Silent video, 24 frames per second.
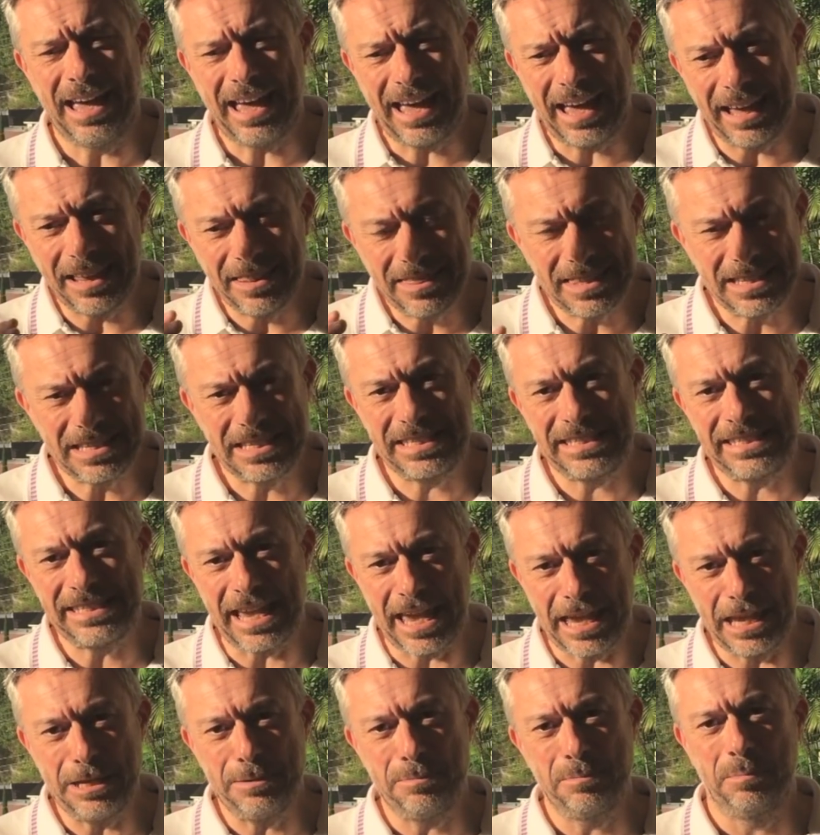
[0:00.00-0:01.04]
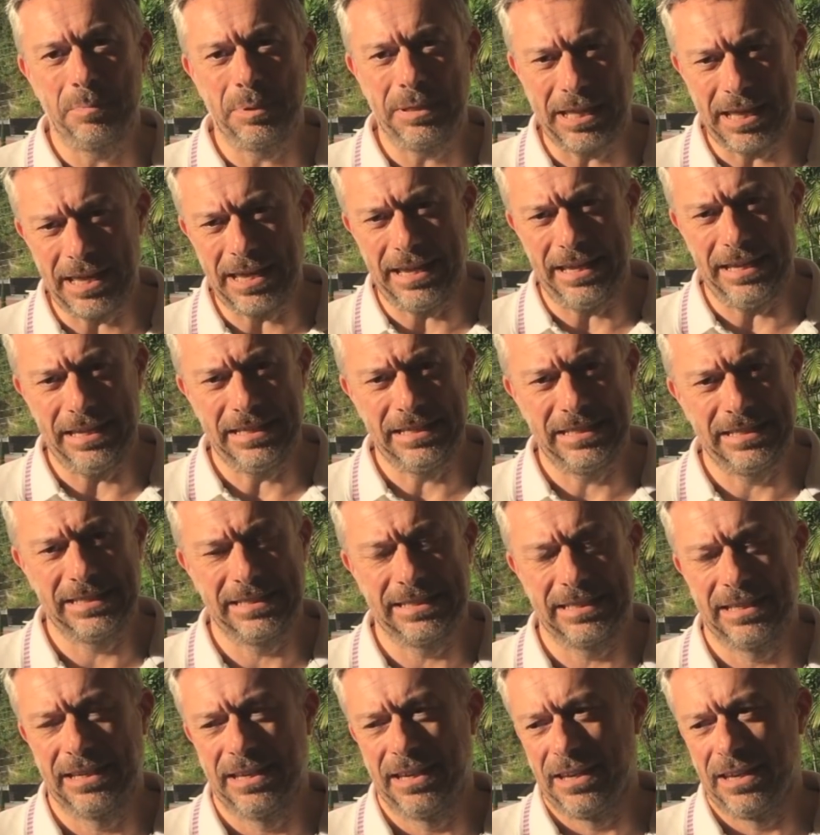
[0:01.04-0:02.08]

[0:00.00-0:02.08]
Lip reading: at the same place